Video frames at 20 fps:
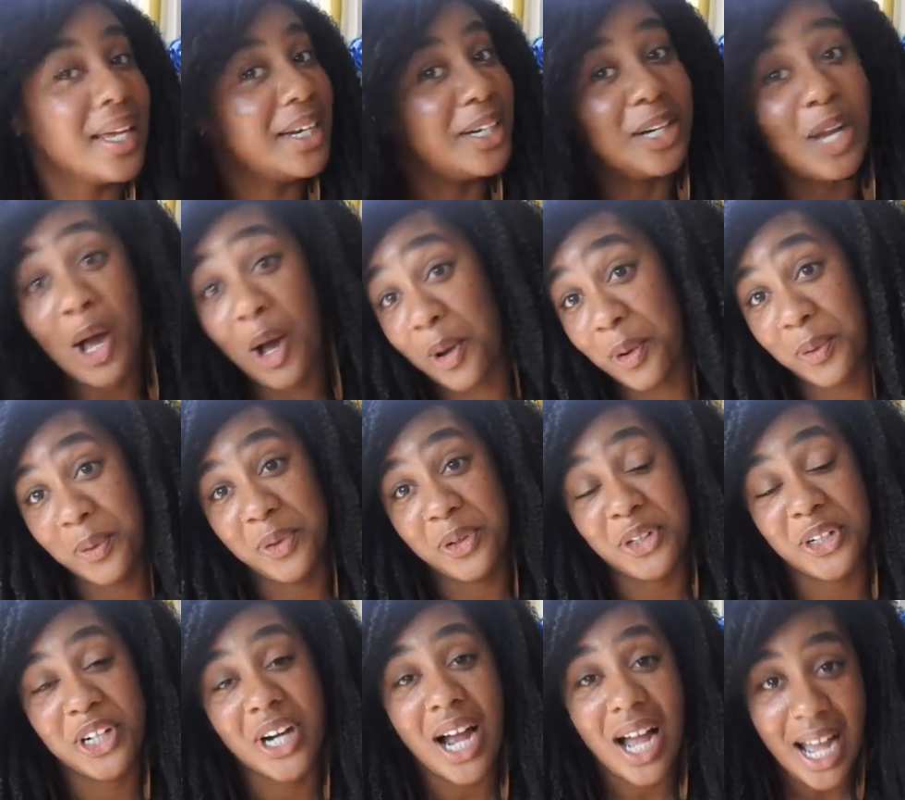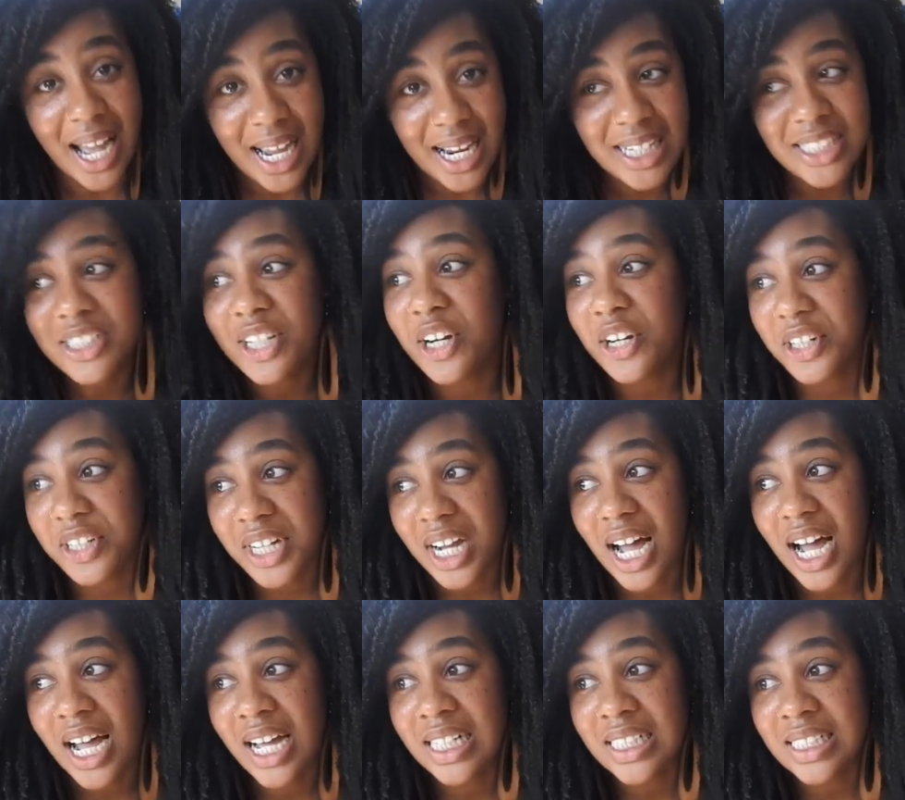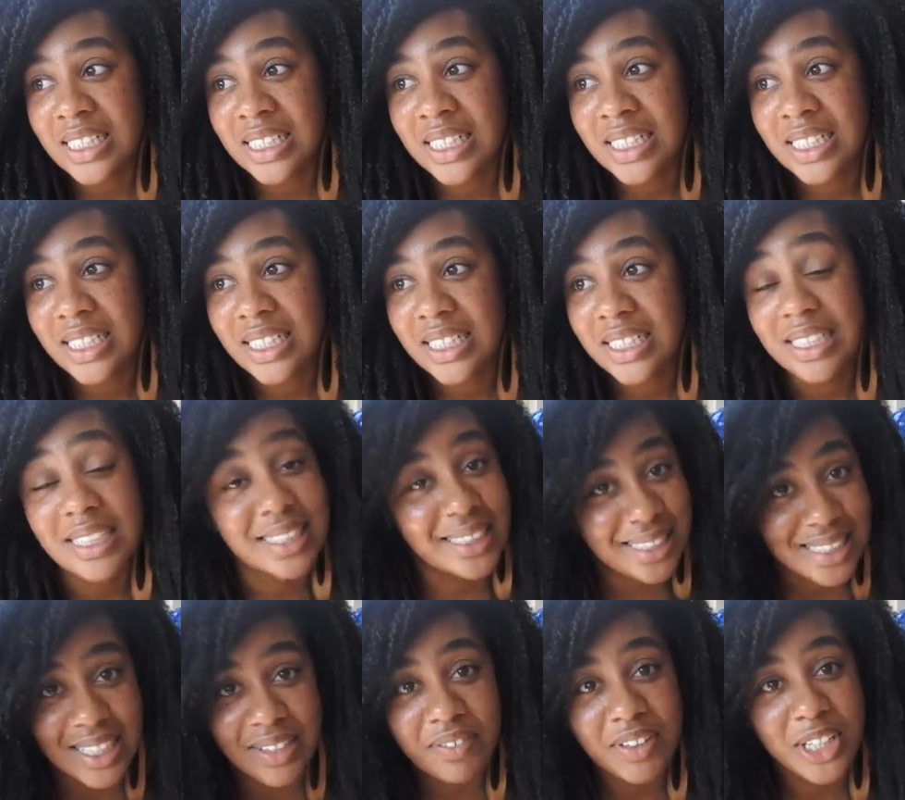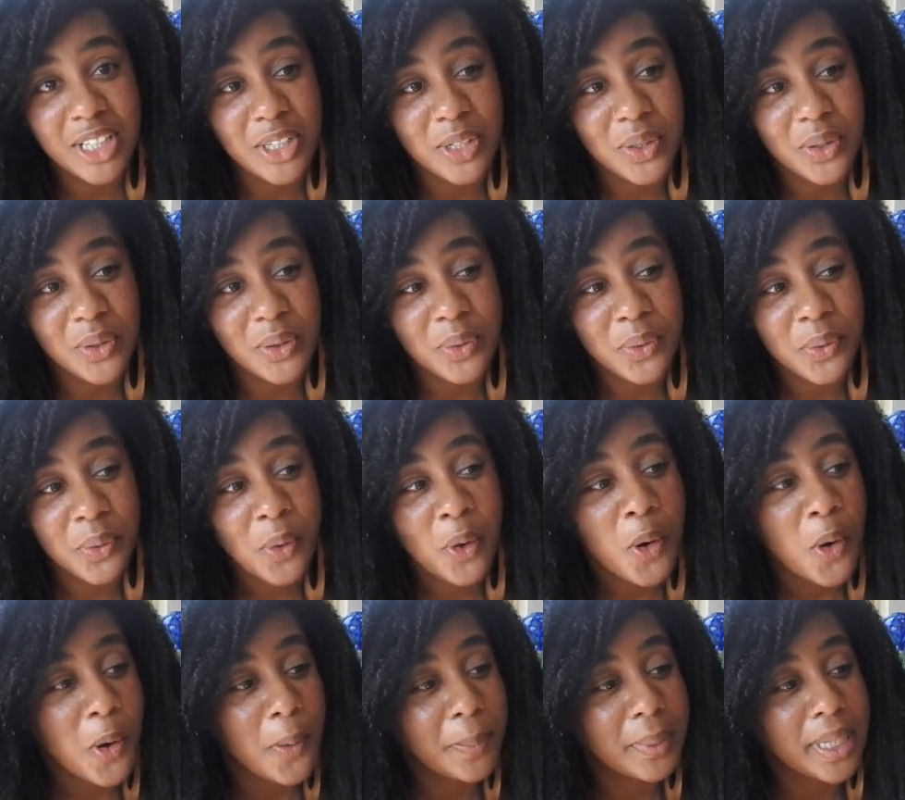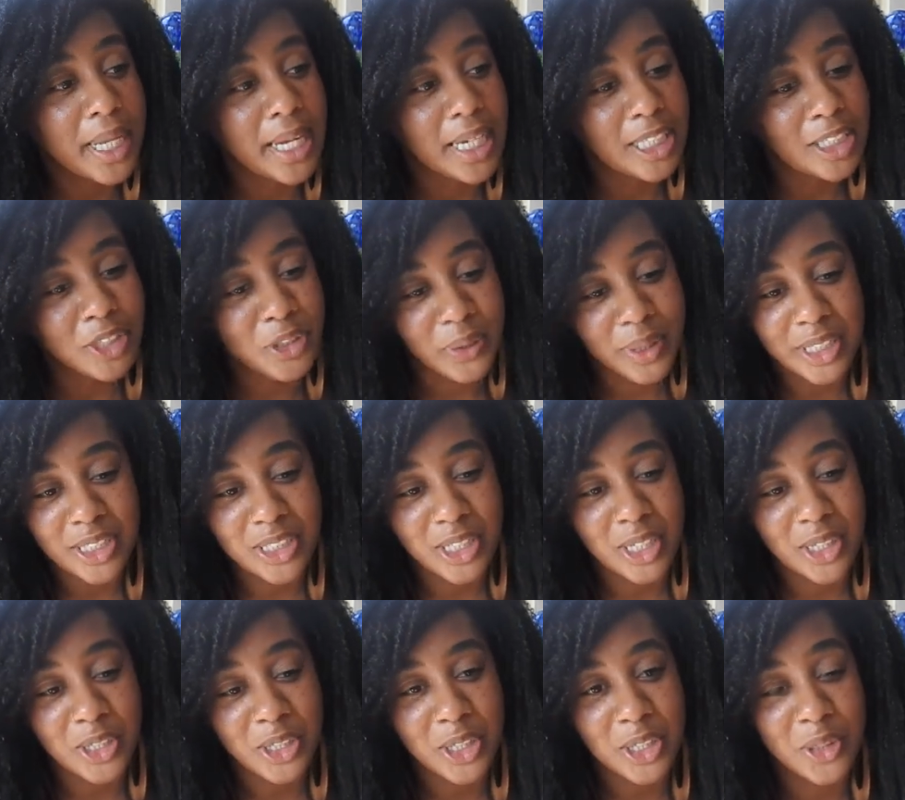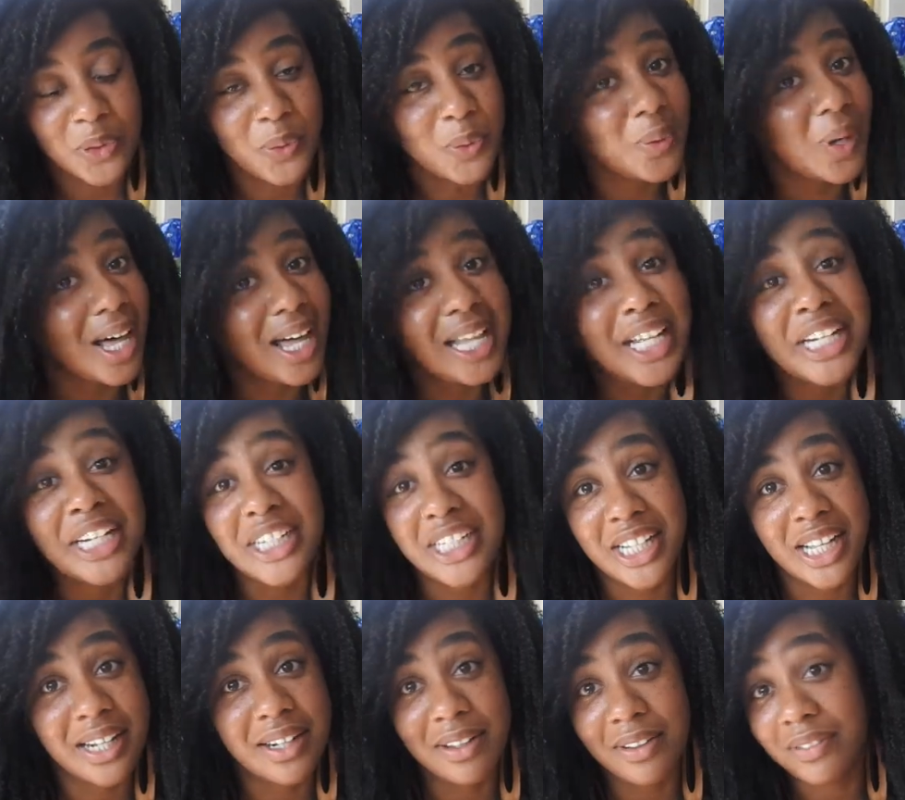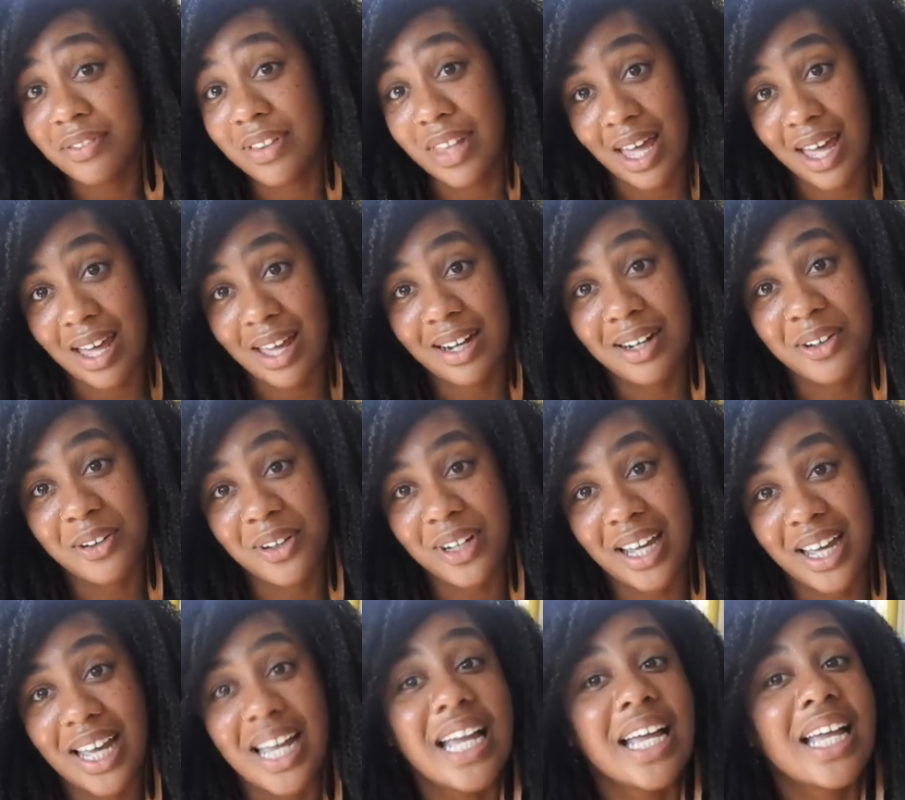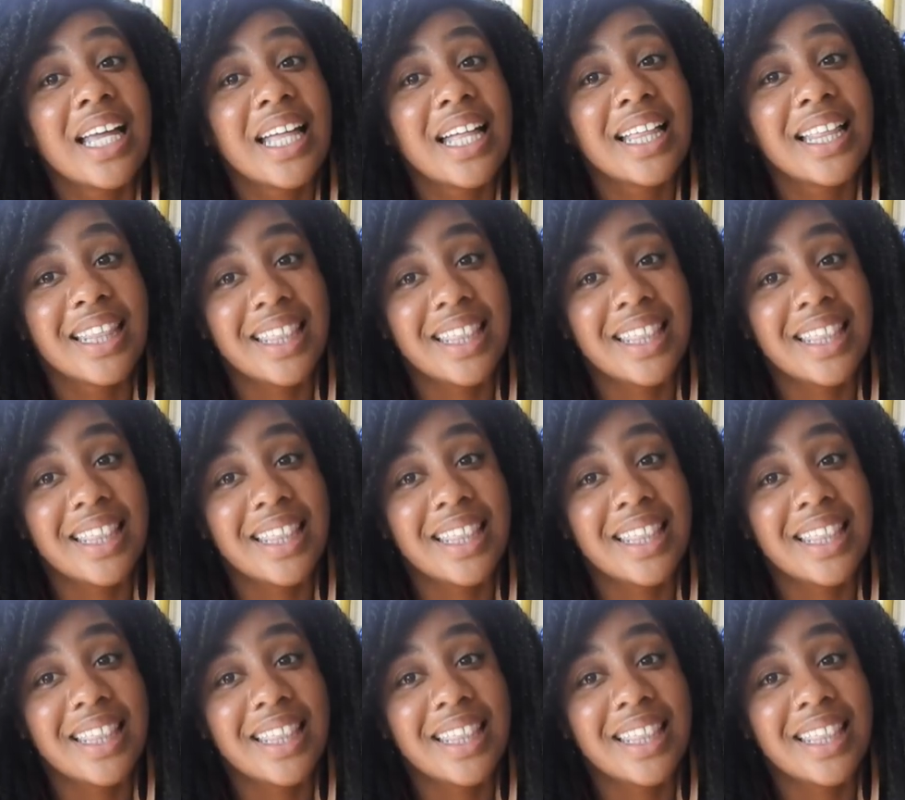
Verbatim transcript: no, your eyes are not deceiving you playing tricks on you, none of that, okay?